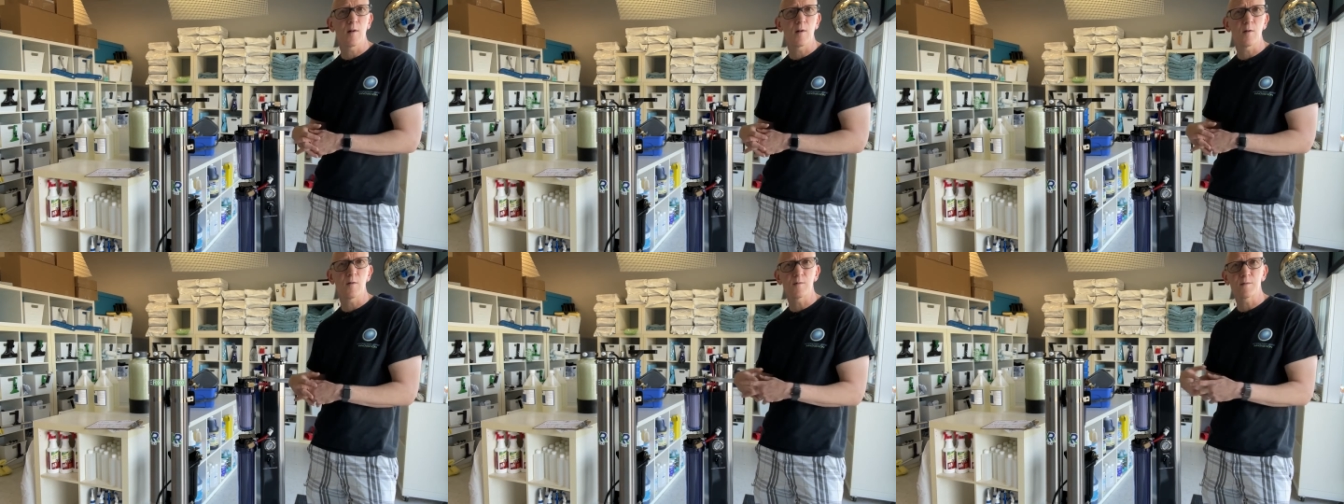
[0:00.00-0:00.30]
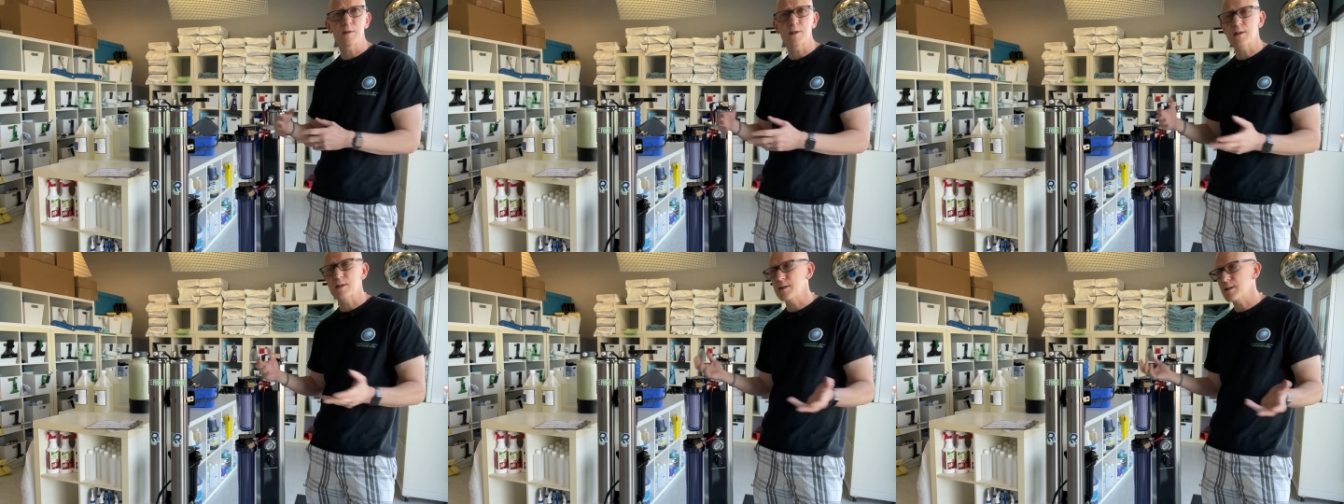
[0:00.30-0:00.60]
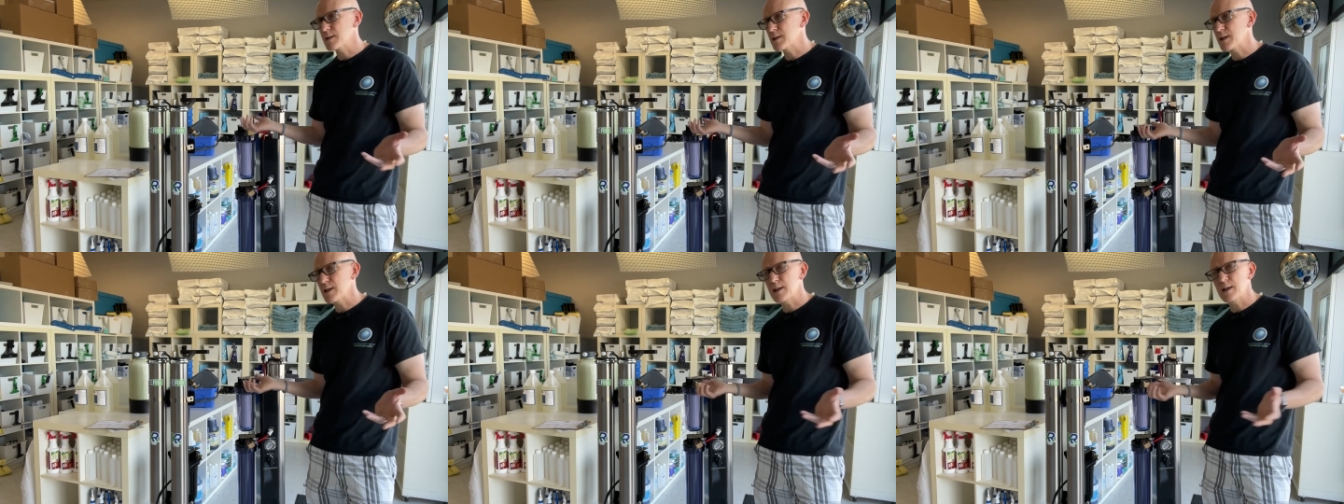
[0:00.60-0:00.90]
homes
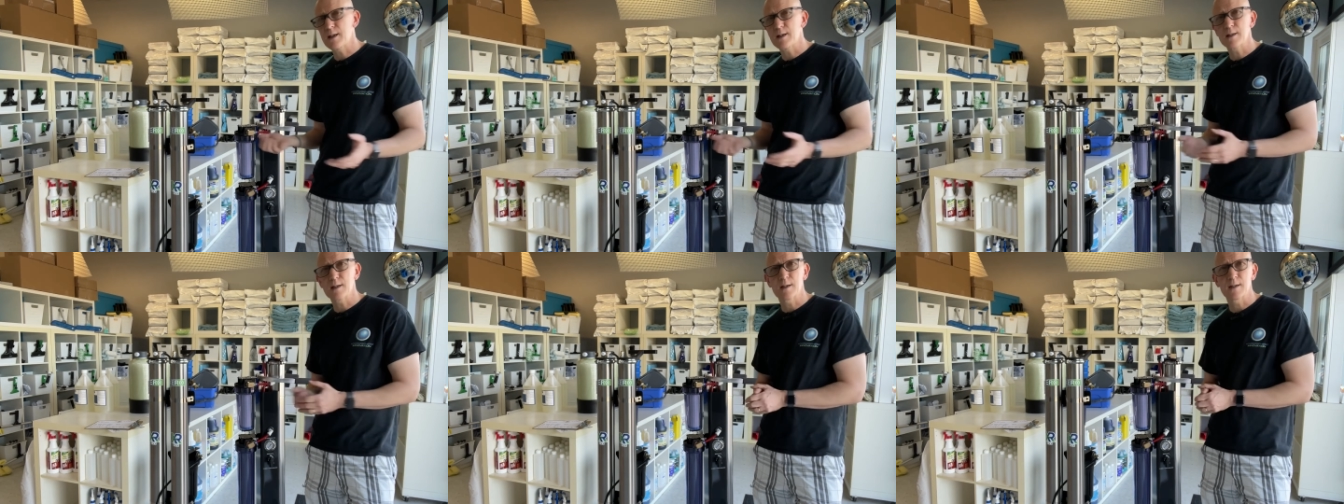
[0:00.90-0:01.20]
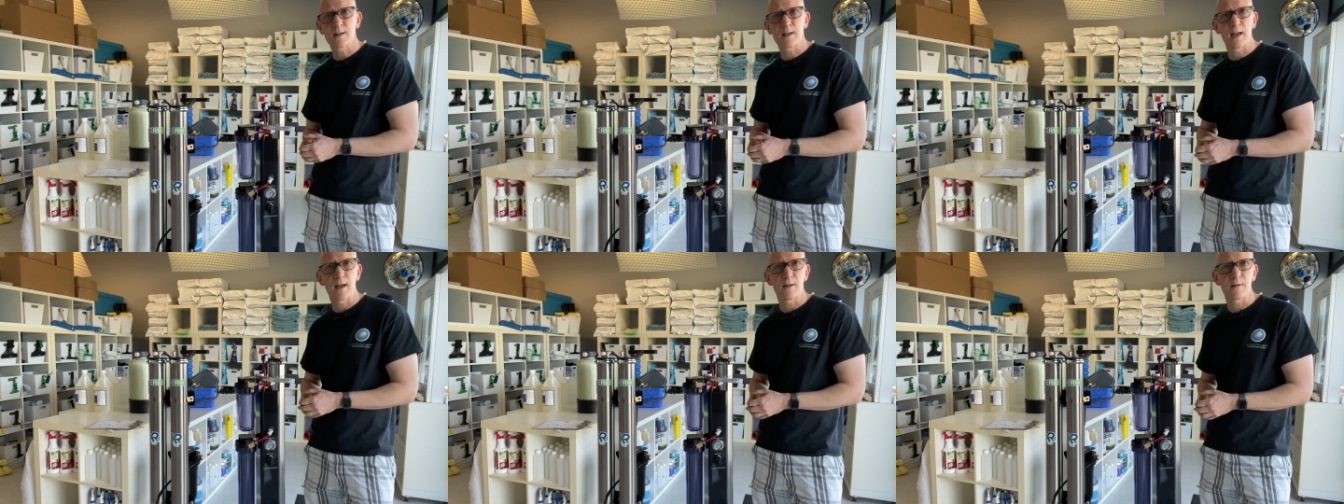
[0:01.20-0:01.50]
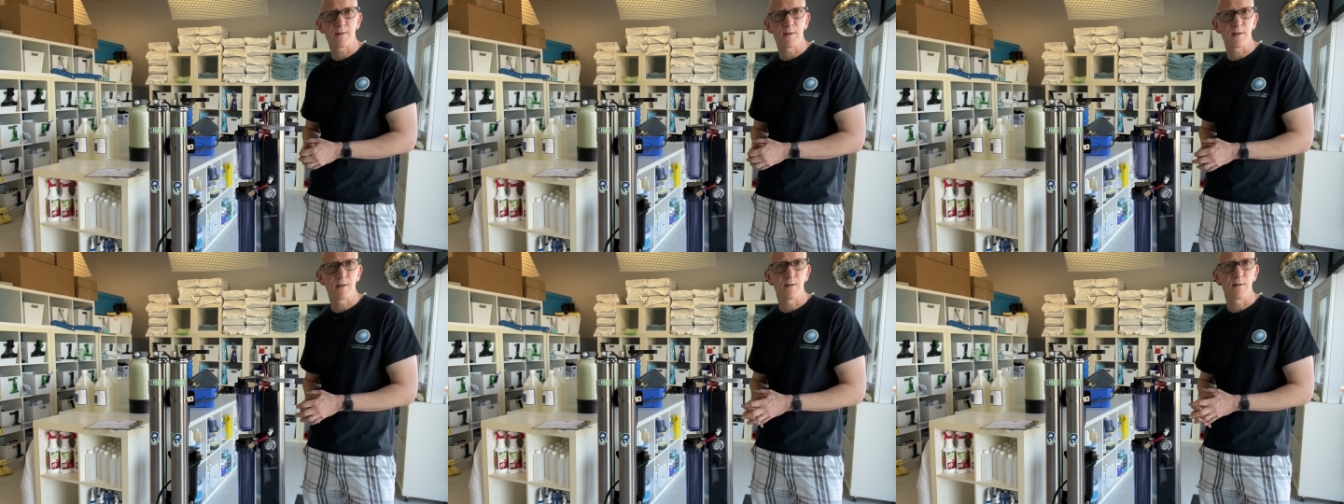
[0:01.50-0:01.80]
and cities and
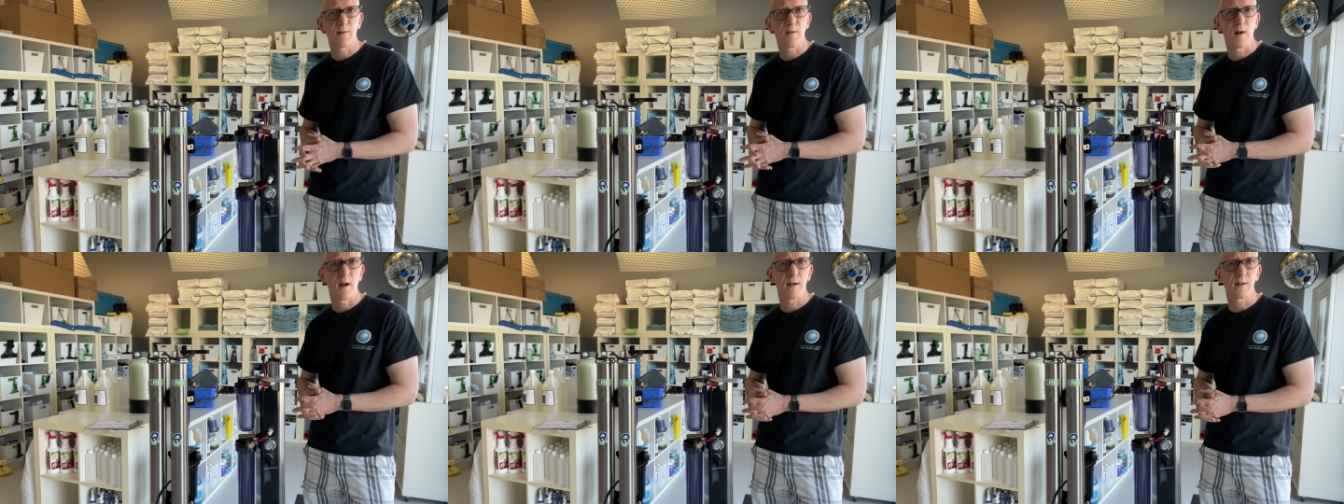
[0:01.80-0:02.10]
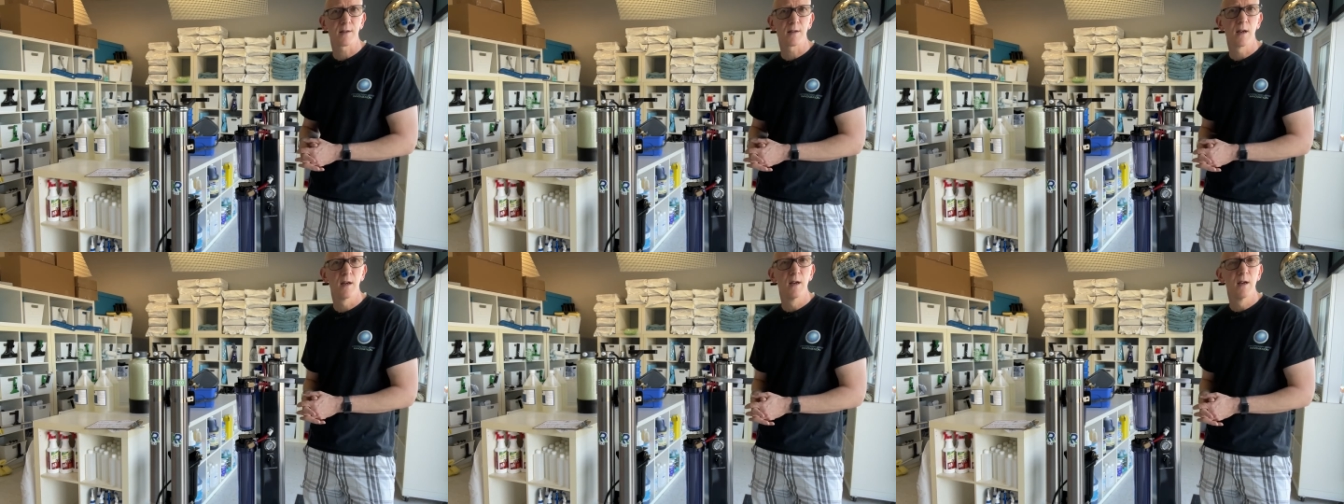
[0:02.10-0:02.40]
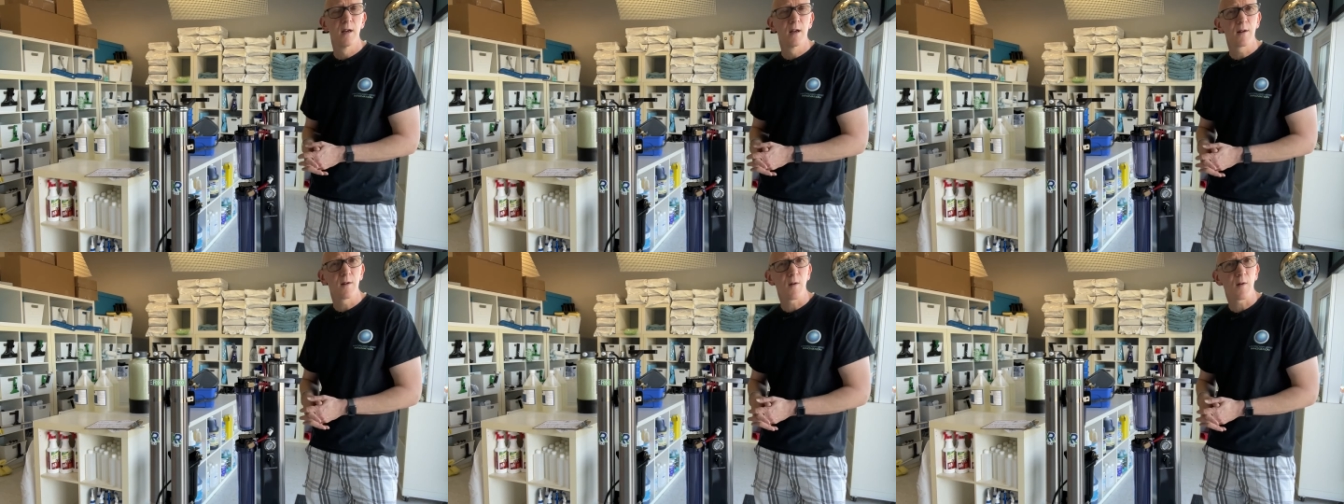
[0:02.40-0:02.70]
towns across
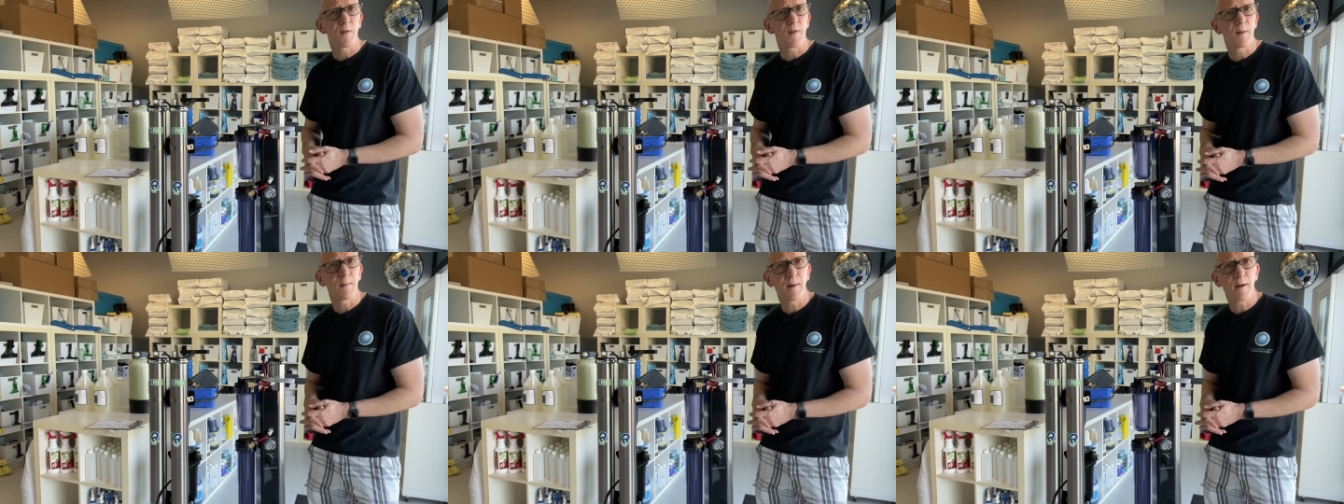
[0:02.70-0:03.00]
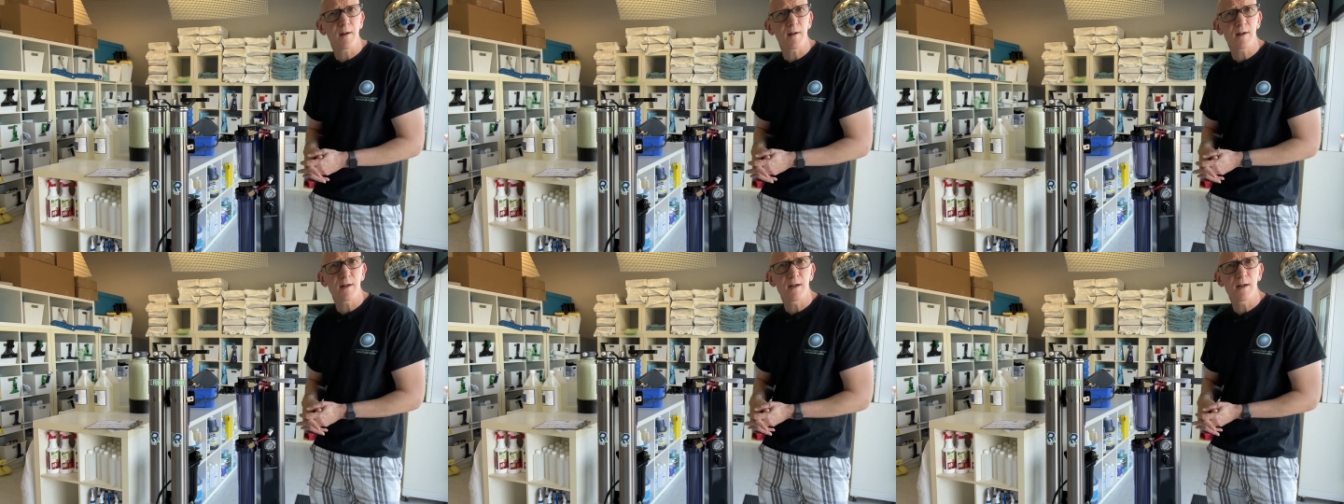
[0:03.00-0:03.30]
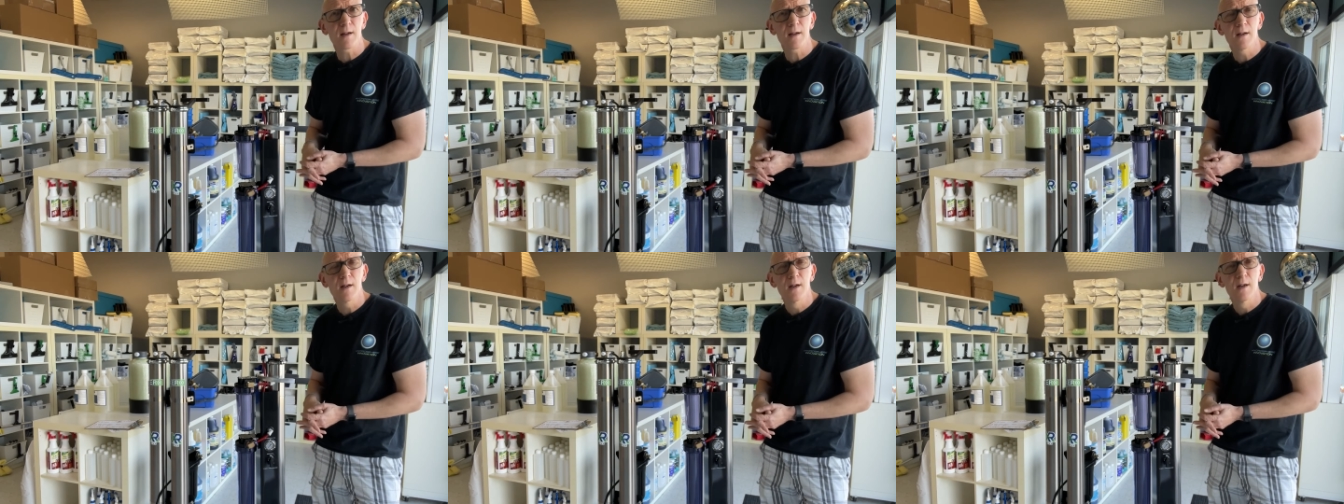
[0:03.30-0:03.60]
North
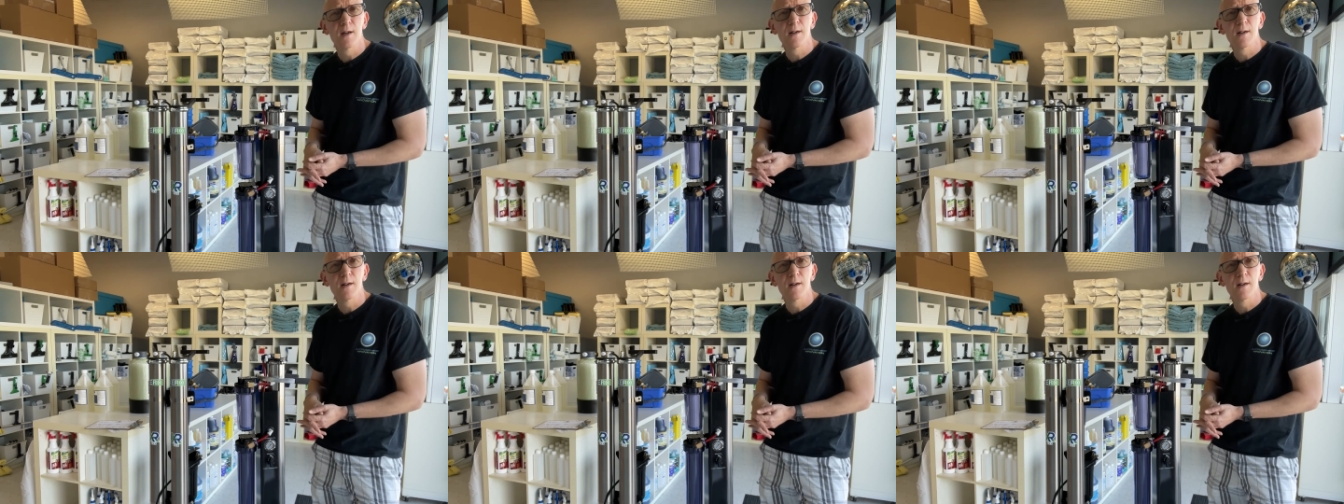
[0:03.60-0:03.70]
America,